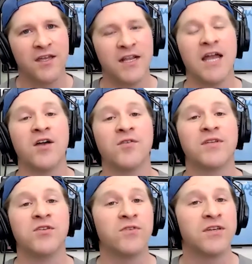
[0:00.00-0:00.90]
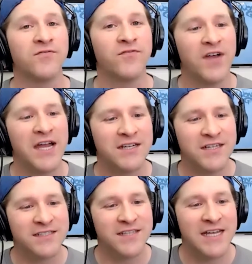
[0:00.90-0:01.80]
Now, you can find
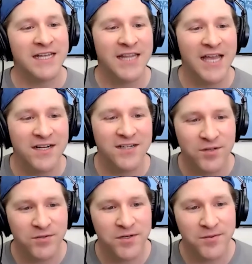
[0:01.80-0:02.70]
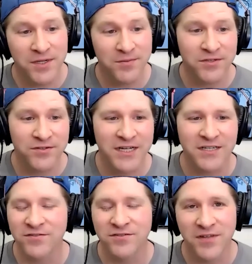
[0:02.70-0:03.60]
us online at
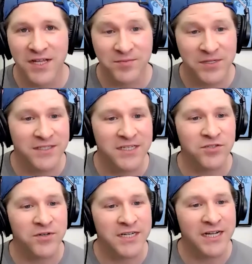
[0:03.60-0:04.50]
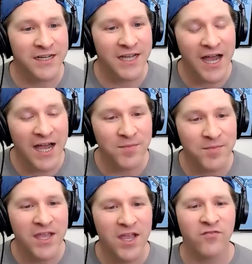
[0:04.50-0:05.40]
www.heroesofcosplaysanctuary.com
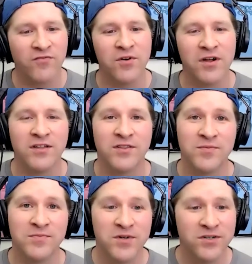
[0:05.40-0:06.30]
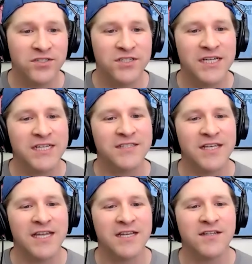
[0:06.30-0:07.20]
for all the merchandise
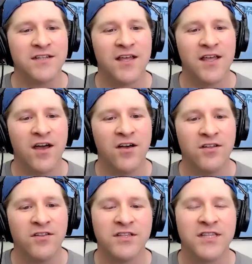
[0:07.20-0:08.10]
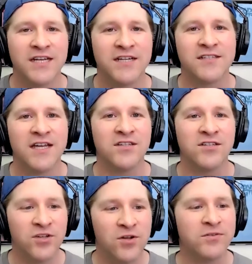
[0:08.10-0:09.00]
and all the latest on the
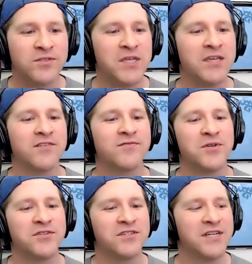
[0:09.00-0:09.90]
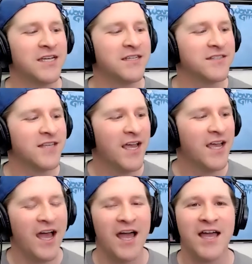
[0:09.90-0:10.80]
show. Speaking of merchandise,
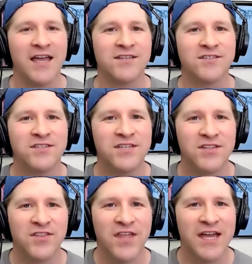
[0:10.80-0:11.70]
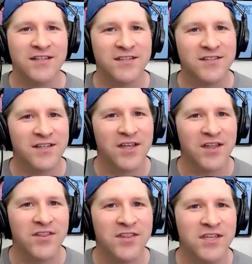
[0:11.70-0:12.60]
I see that
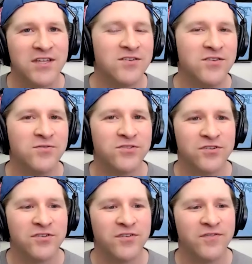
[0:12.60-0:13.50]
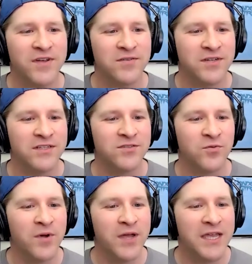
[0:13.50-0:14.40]
the new shirt found its
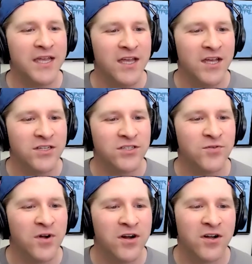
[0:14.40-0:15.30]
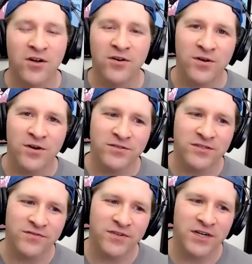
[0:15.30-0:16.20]
way to our co-host,
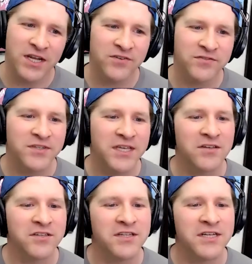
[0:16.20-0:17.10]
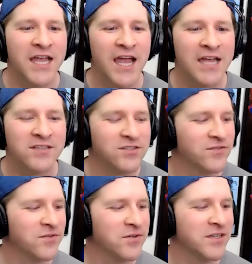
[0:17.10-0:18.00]
the very careful and calculating
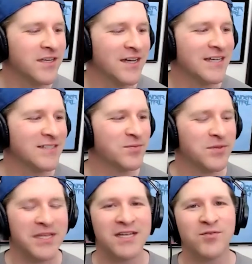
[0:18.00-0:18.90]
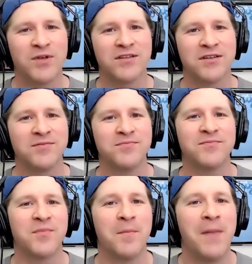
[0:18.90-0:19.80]
Astrovoid Cosplay. Welcome
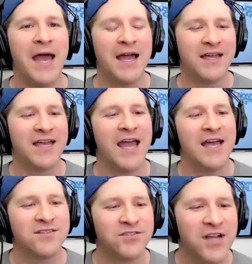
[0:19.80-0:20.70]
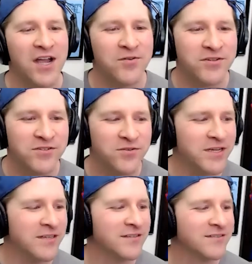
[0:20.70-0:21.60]
back, Astra. How are you doing?